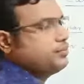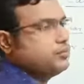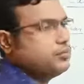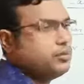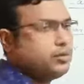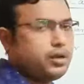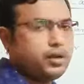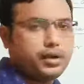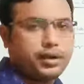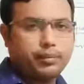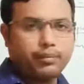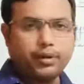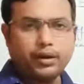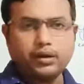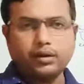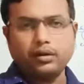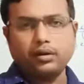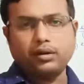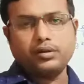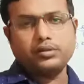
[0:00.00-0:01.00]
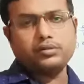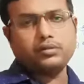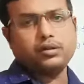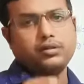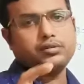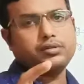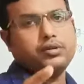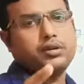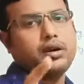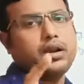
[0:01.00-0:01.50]
Okay, remainder is
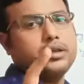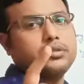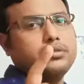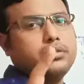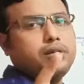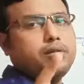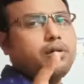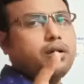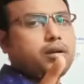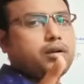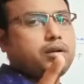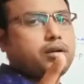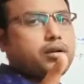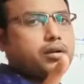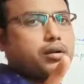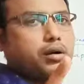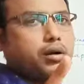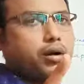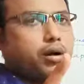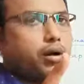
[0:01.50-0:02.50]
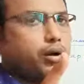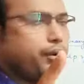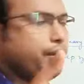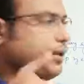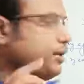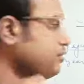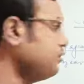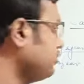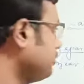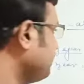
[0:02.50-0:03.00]
considered as the what? Odd
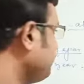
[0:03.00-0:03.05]
days.